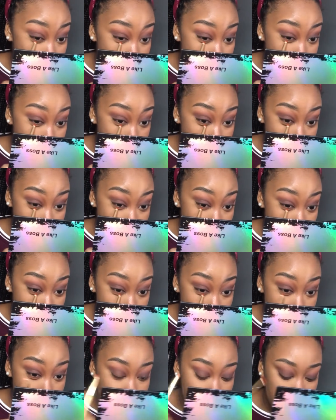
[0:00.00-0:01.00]
And
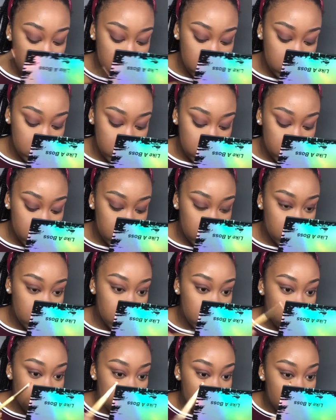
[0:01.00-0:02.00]
as you stretch your
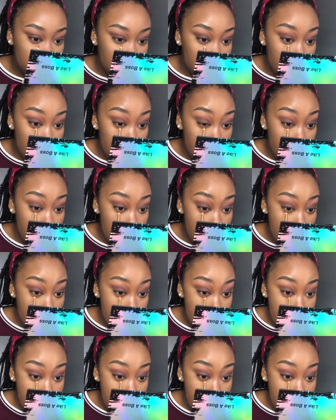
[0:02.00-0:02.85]
hands